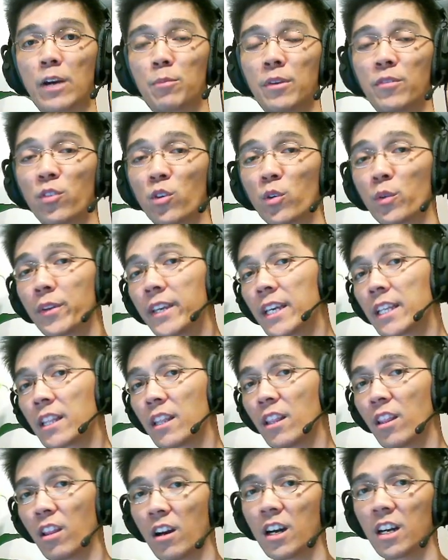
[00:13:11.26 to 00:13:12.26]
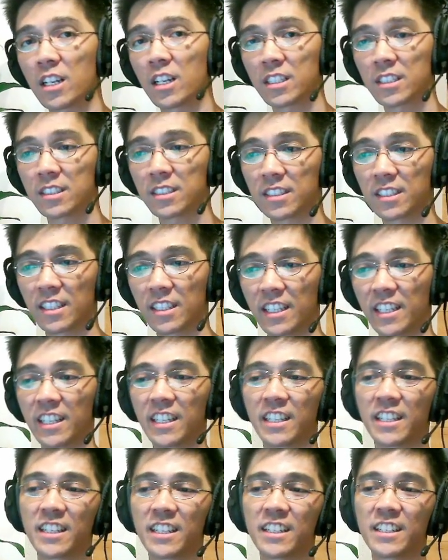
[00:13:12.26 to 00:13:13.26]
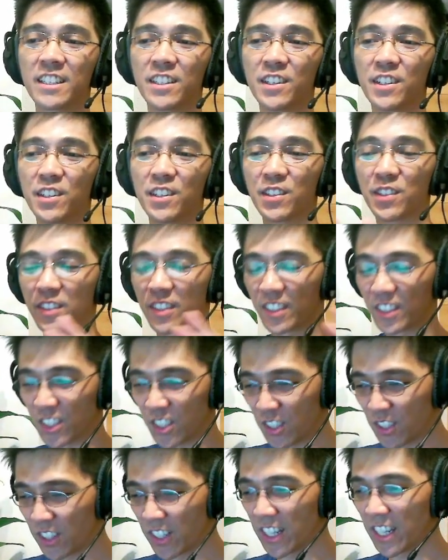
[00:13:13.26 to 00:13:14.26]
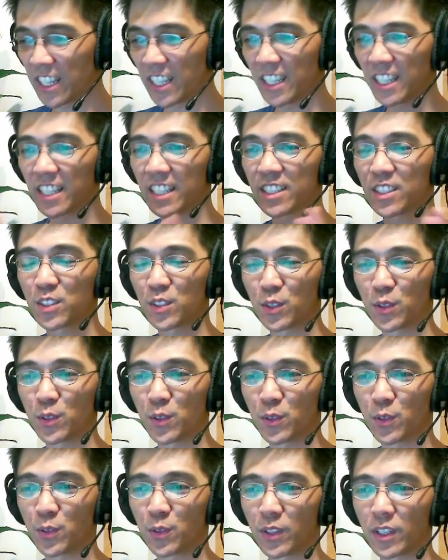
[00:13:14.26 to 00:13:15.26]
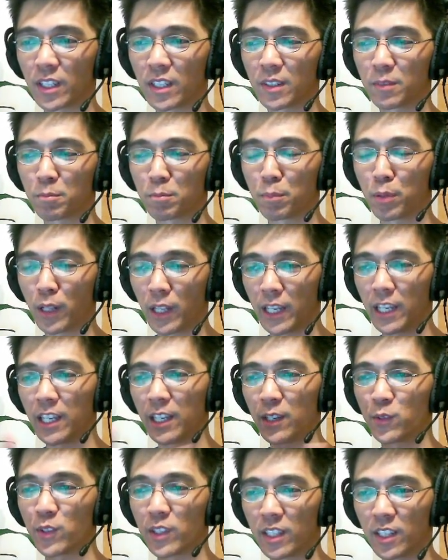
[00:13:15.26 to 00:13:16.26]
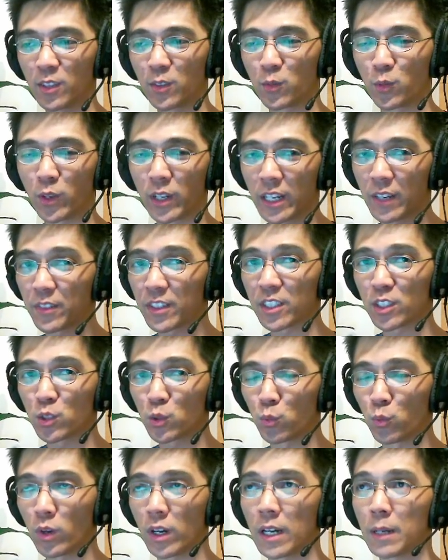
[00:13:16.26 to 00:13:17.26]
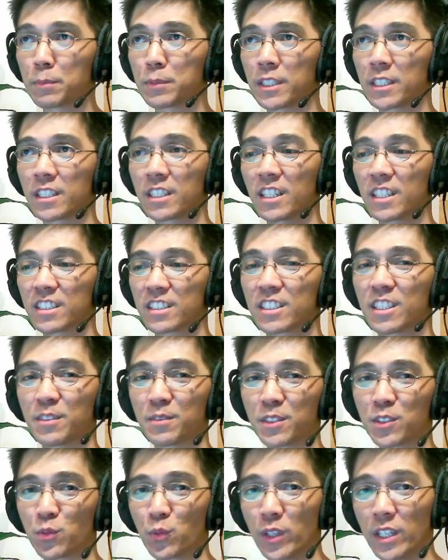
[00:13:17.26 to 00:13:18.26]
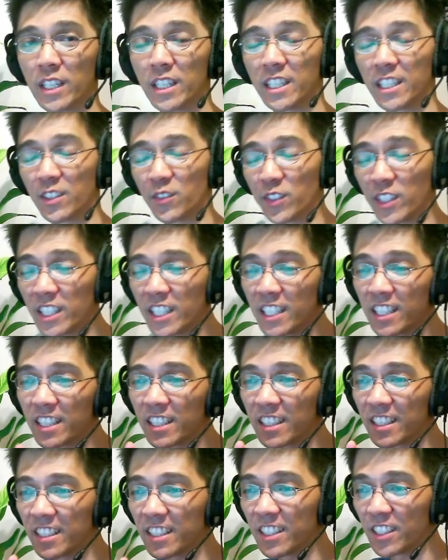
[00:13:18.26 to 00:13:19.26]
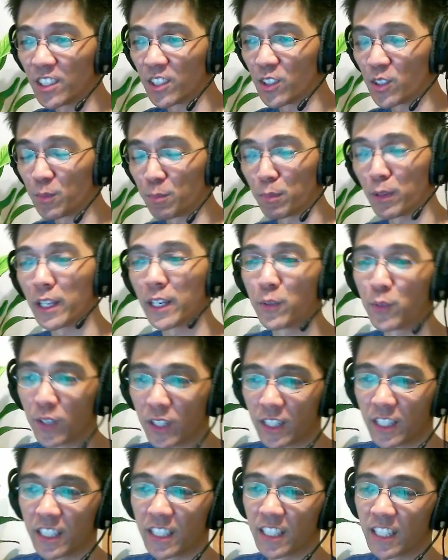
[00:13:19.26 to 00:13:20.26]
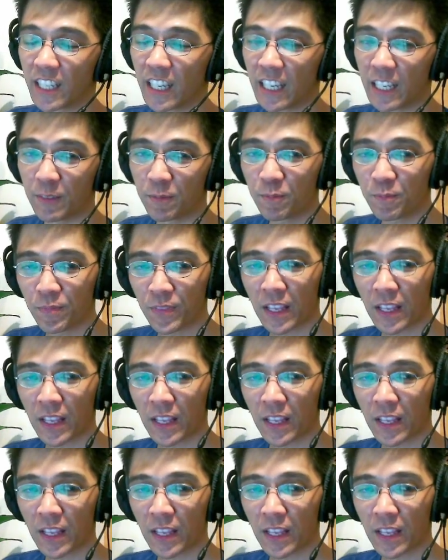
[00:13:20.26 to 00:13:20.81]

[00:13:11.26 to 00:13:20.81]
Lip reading: before we get lost in, you know, trying to play with whatever swaps and customs we can, you know, play with in the game,